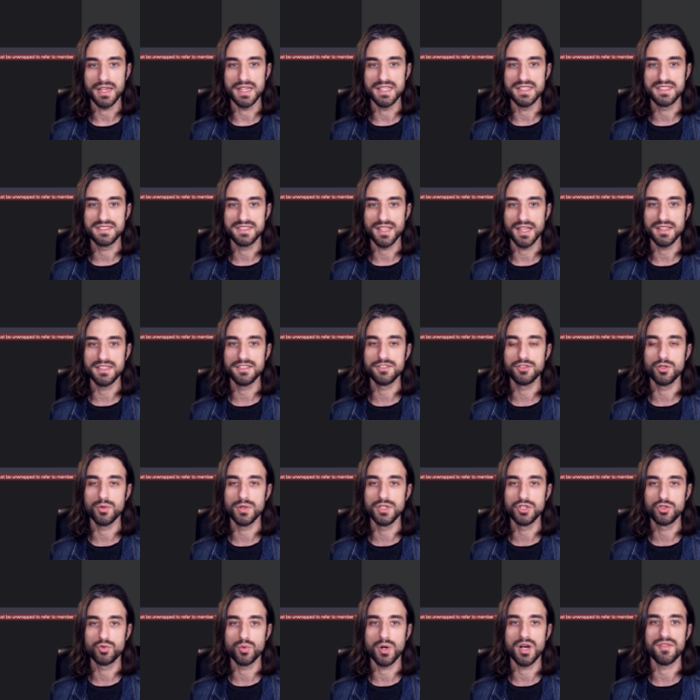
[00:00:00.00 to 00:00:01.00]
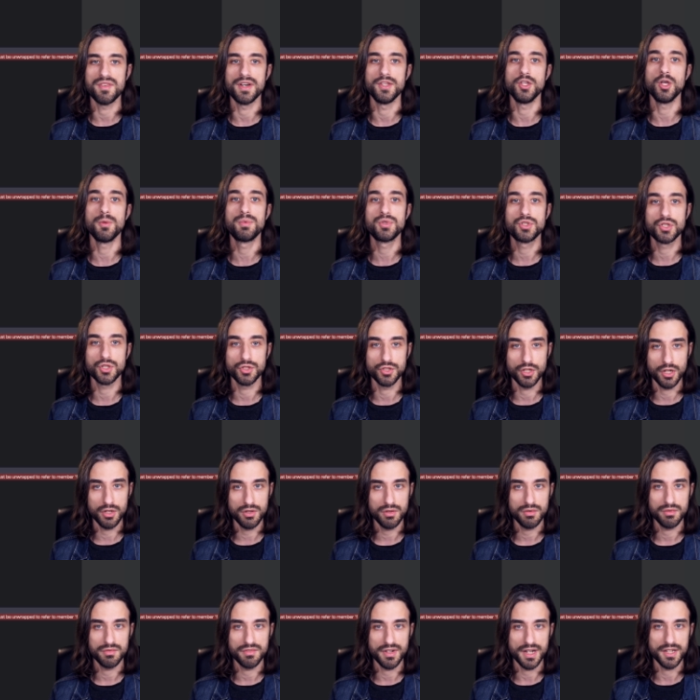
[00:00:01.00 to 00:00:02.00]
Instead, it's going to have an optional
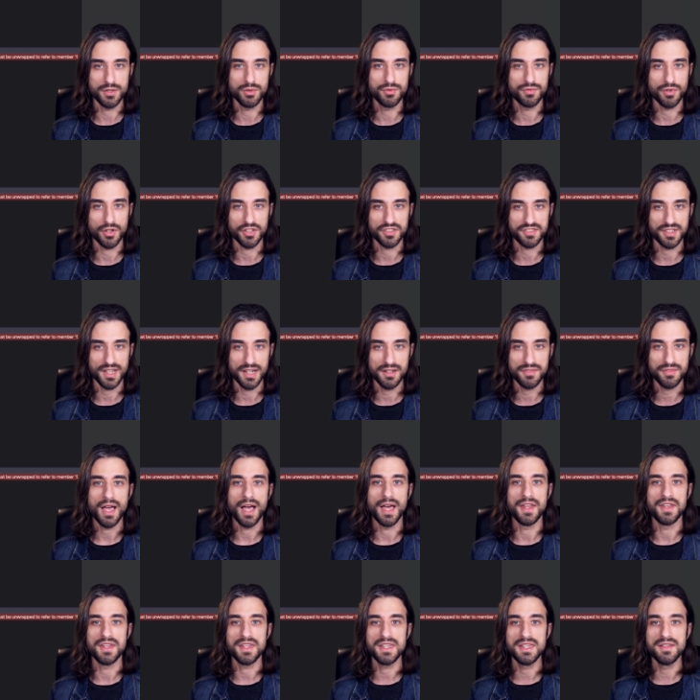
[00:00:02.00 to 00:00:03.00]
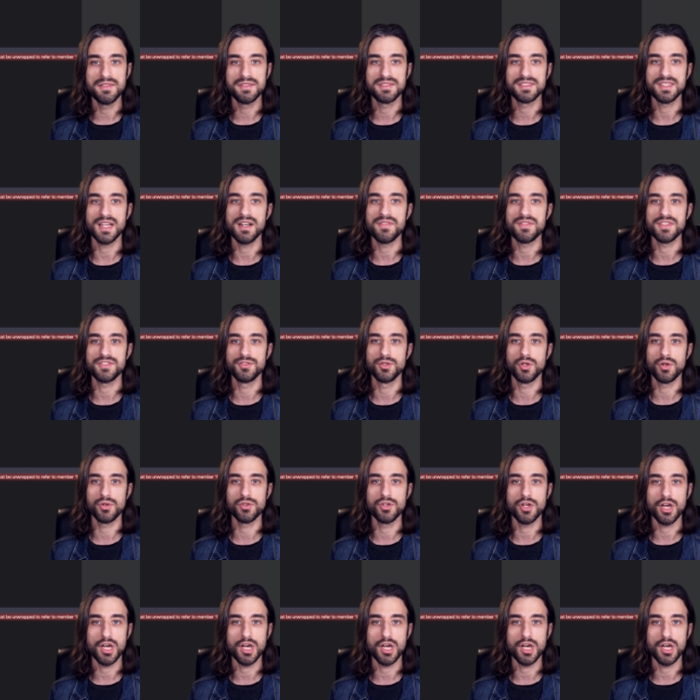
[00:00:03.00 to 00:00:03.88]
value for self. And if self is no longer